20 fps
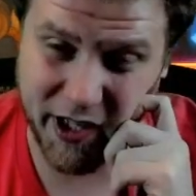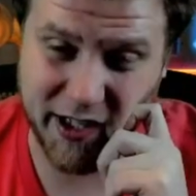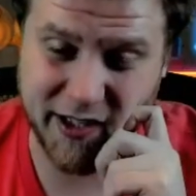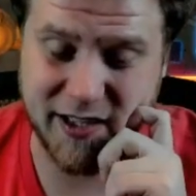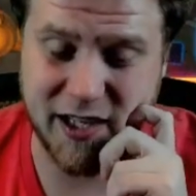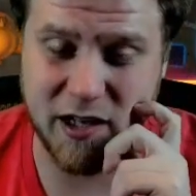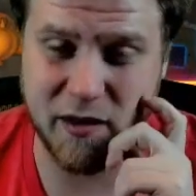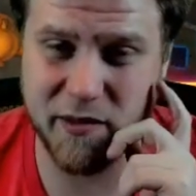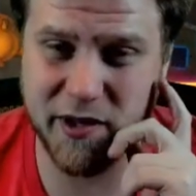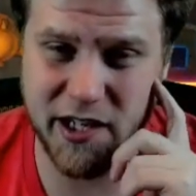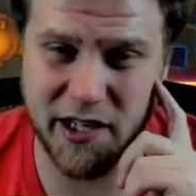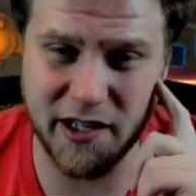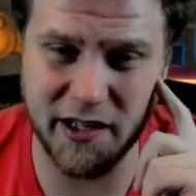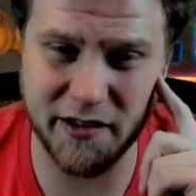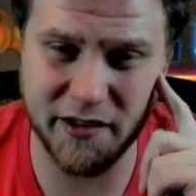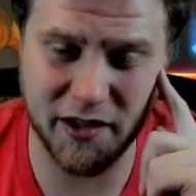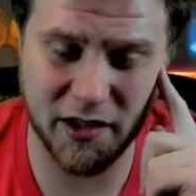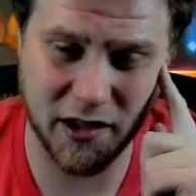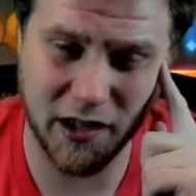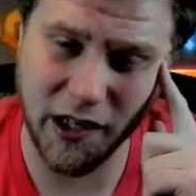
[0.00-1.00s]
It's going to be
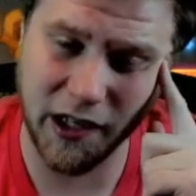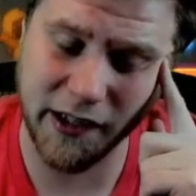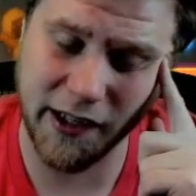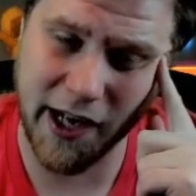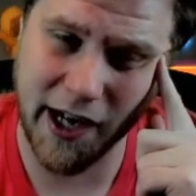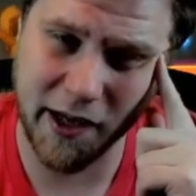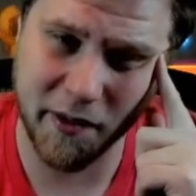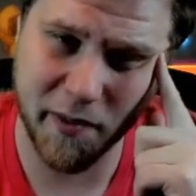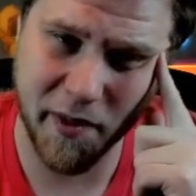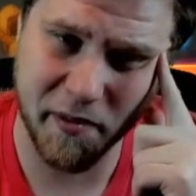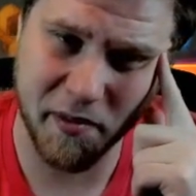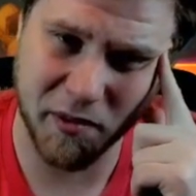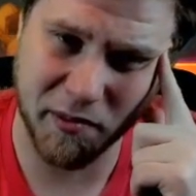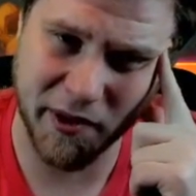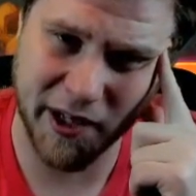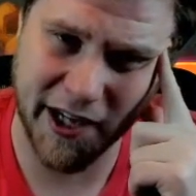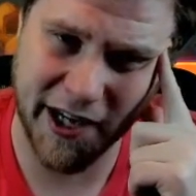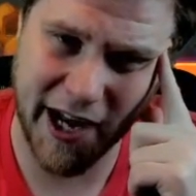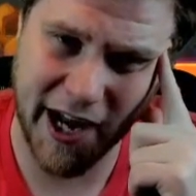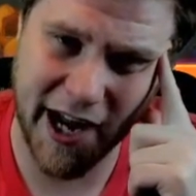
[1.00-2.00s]
either a lot of people
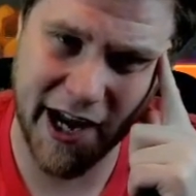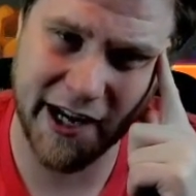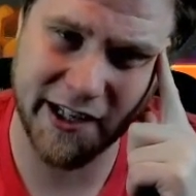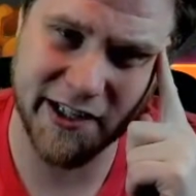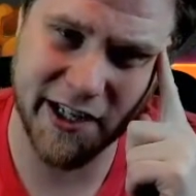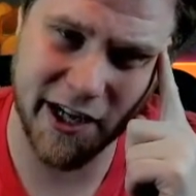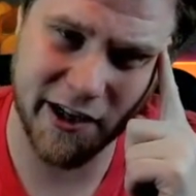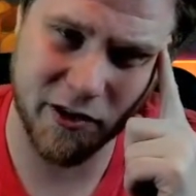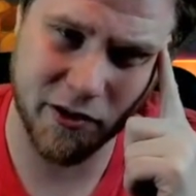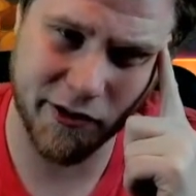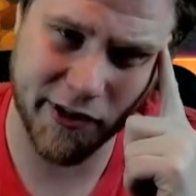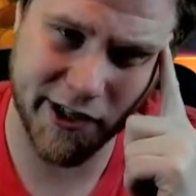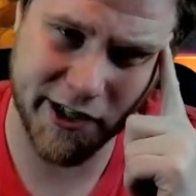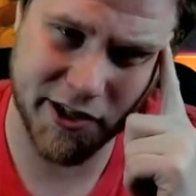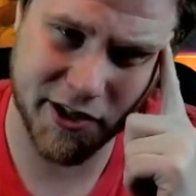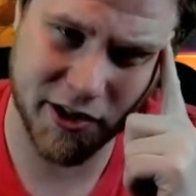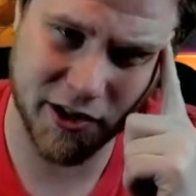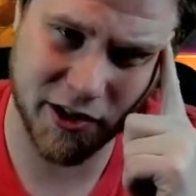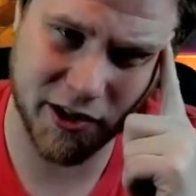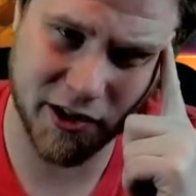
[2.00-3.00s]
playing
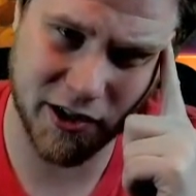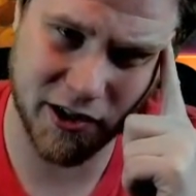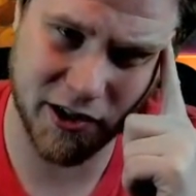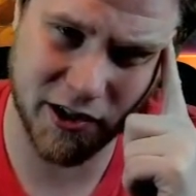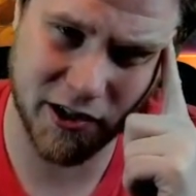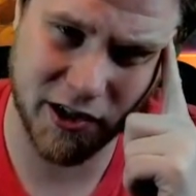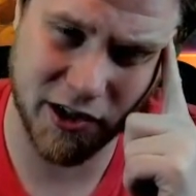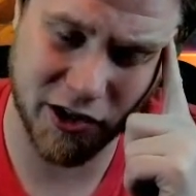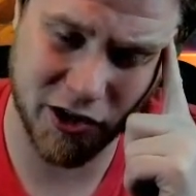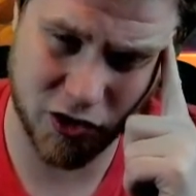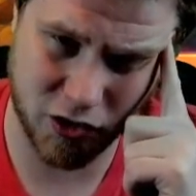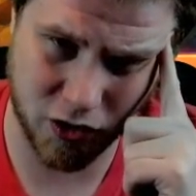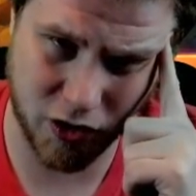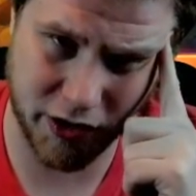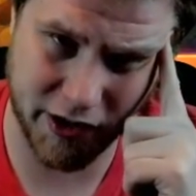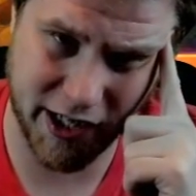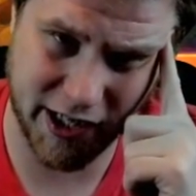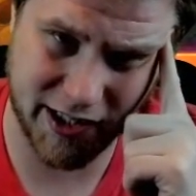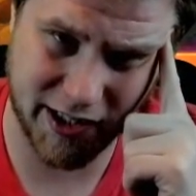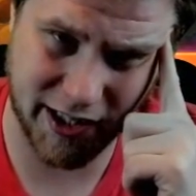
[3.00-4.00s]
anti-creature control
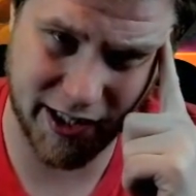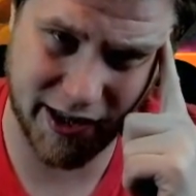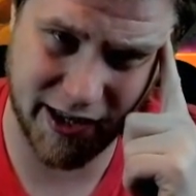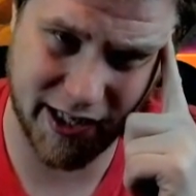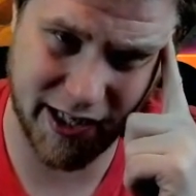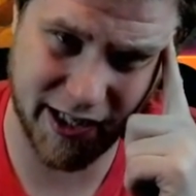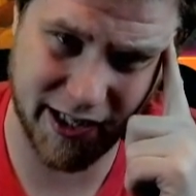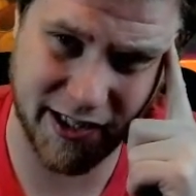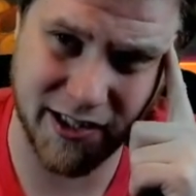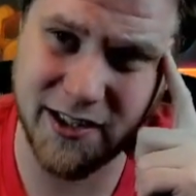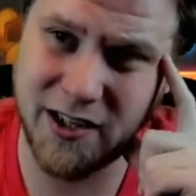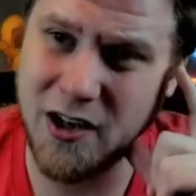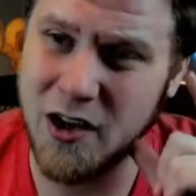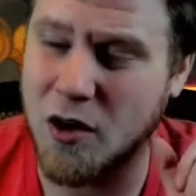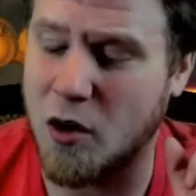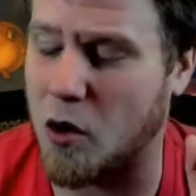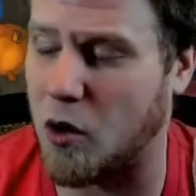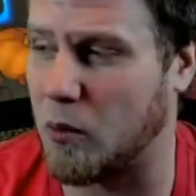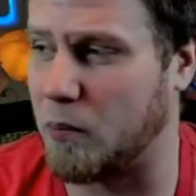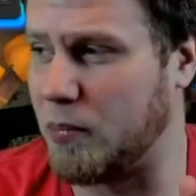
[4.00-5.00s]
decks like this,
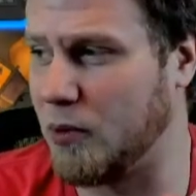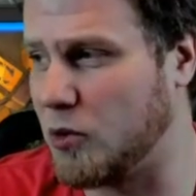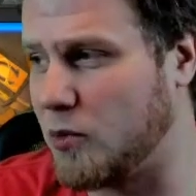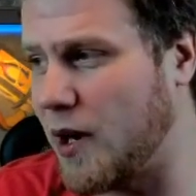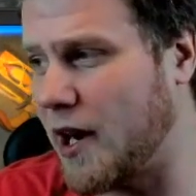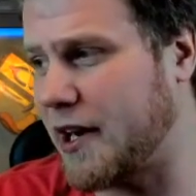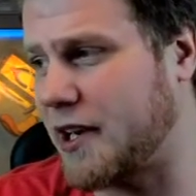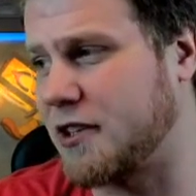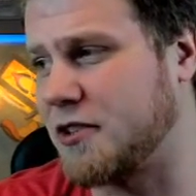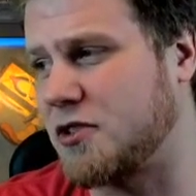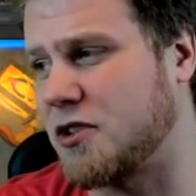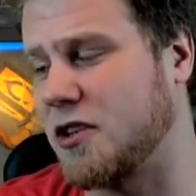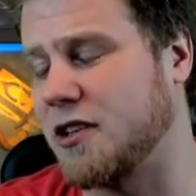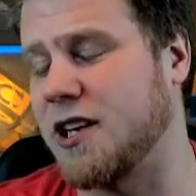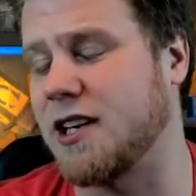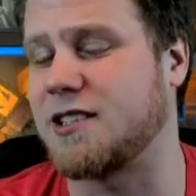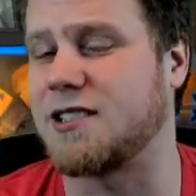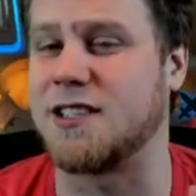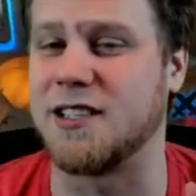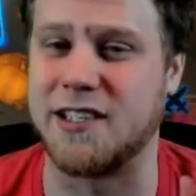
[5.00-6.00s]
or blue-white control
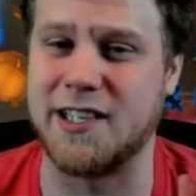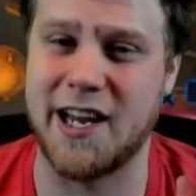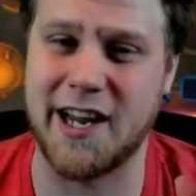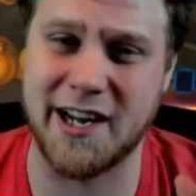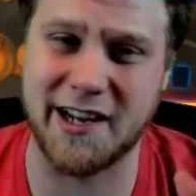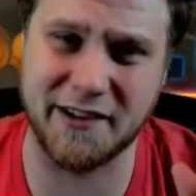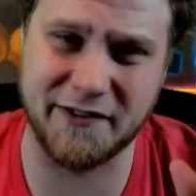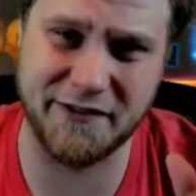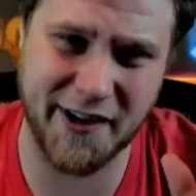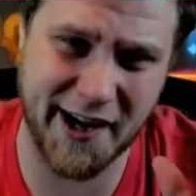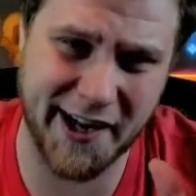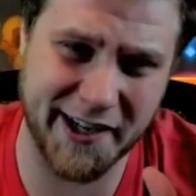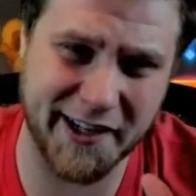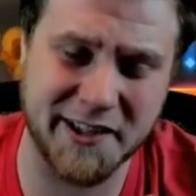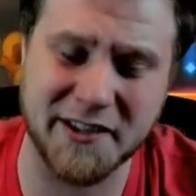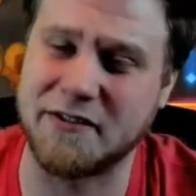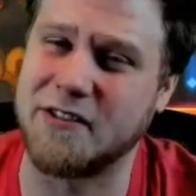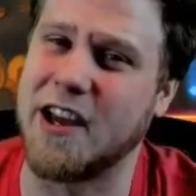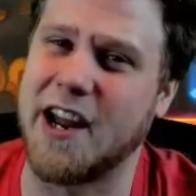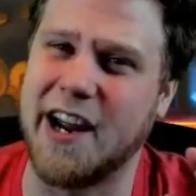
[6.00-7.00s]
decks to take advantage
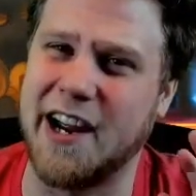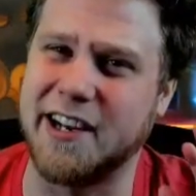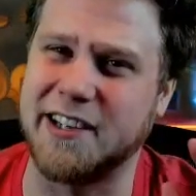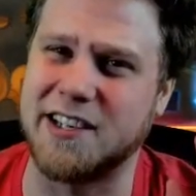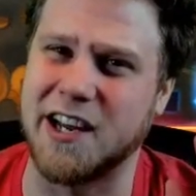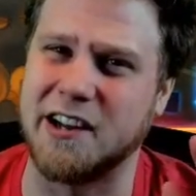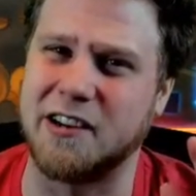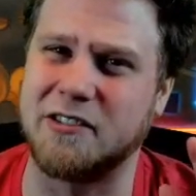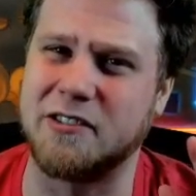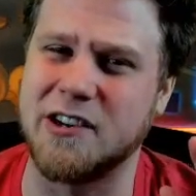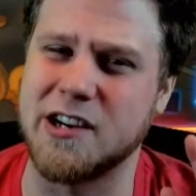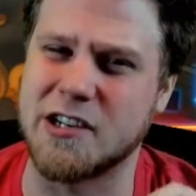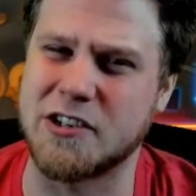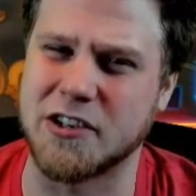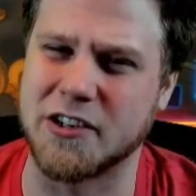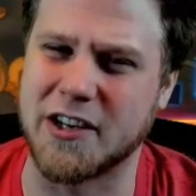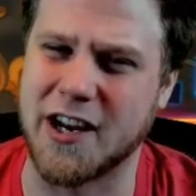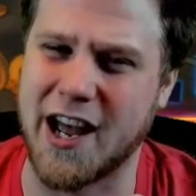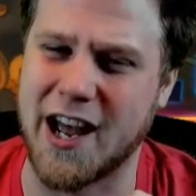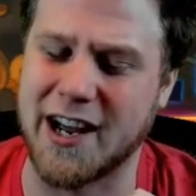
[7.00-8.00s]
of the anti-creature
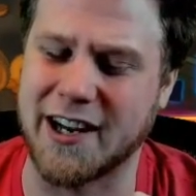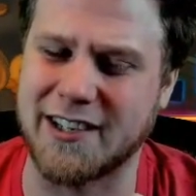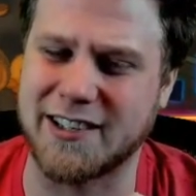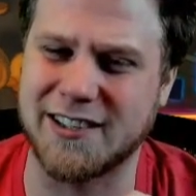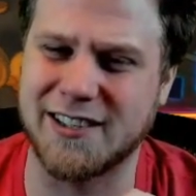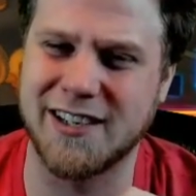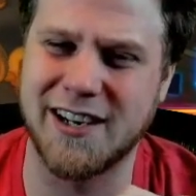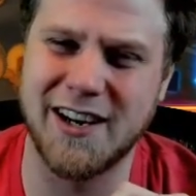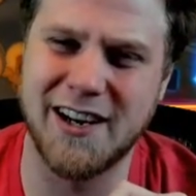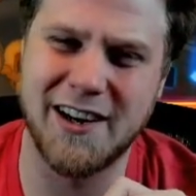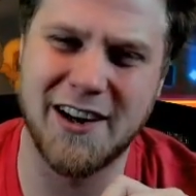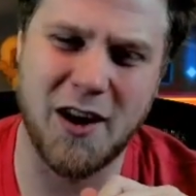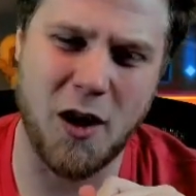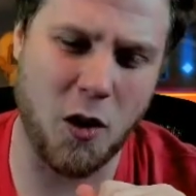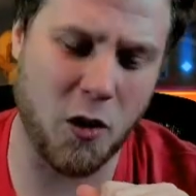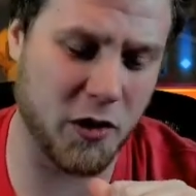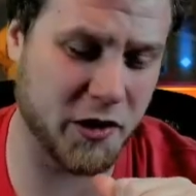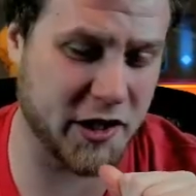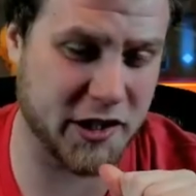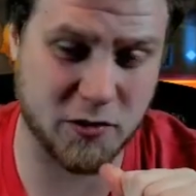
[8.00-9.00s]
decks,
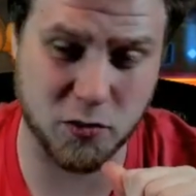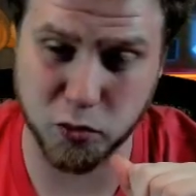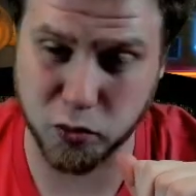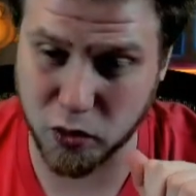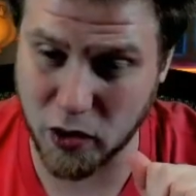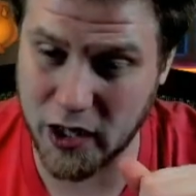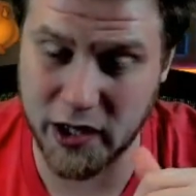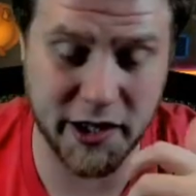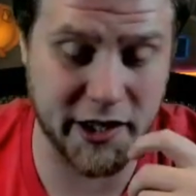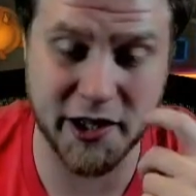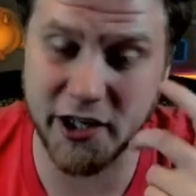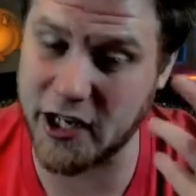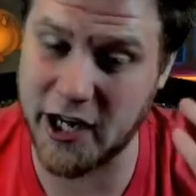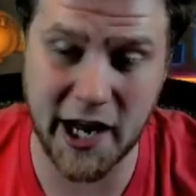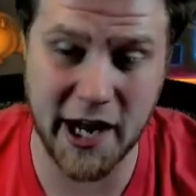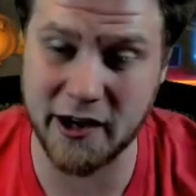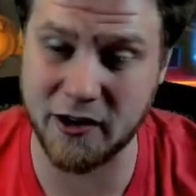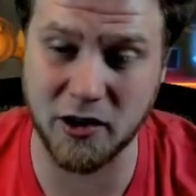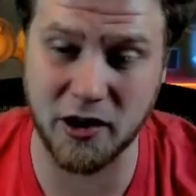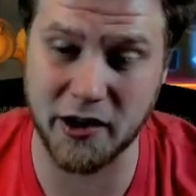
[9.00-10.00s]
or just really good
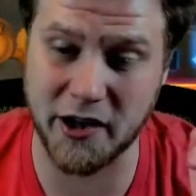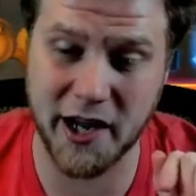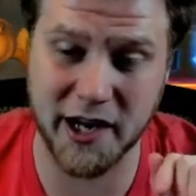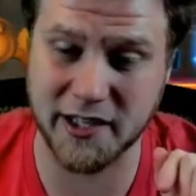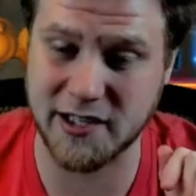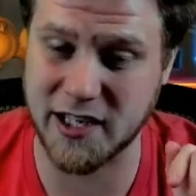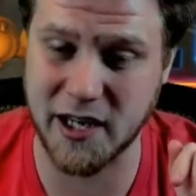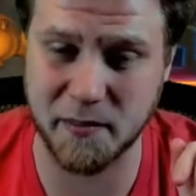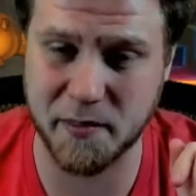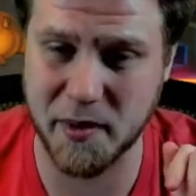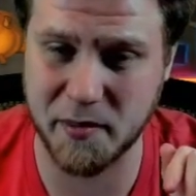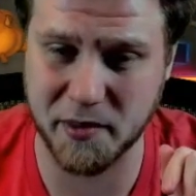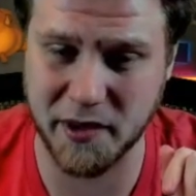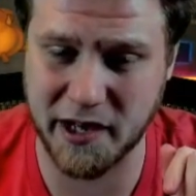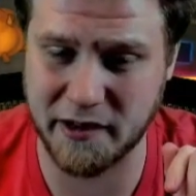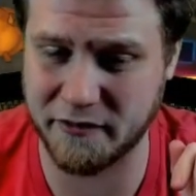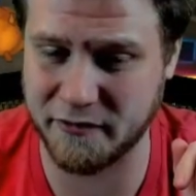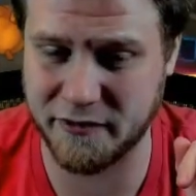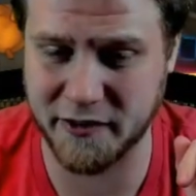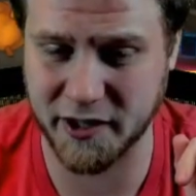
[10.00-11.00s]
aggro decks that people
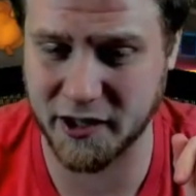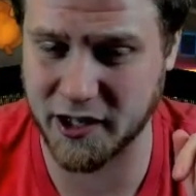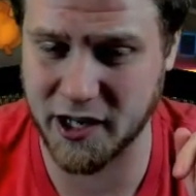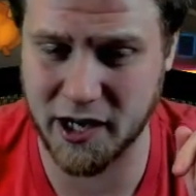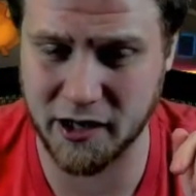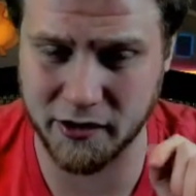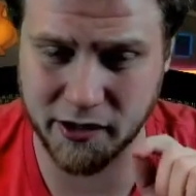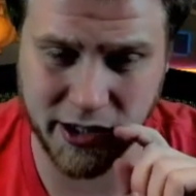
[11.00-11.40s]
haven't figured out.